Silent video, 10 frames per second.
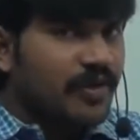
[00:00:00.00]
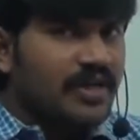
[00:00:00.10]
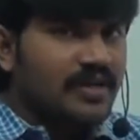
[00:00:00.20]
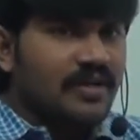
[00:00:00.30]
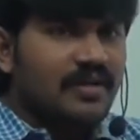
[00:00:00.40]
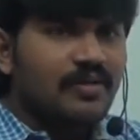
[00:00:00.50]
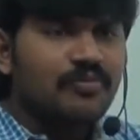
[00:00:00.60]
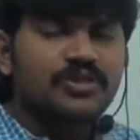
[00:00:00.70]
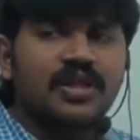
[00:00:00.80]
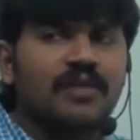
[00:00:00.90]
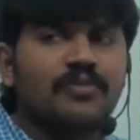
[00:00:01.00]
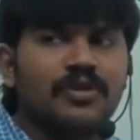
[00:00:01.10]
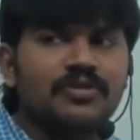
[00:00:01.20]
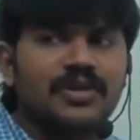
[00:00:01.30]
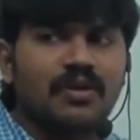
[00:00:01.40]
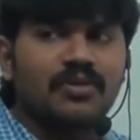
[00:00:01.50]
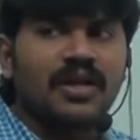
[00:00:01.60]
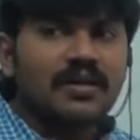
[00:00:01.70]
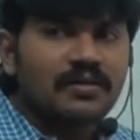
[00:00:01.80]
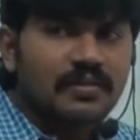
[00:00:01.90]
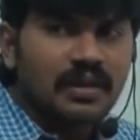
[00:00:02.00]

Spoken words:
file, which name we use outer?